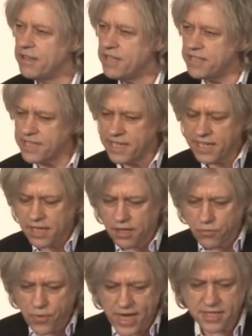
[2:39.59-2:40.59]
this
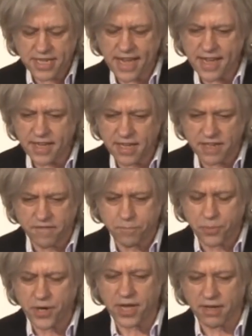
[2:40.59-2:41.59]
little rectangle of
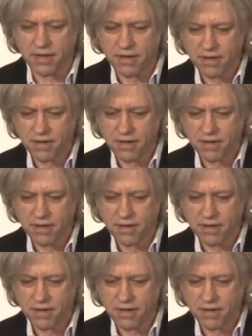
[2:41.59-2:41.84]
brick,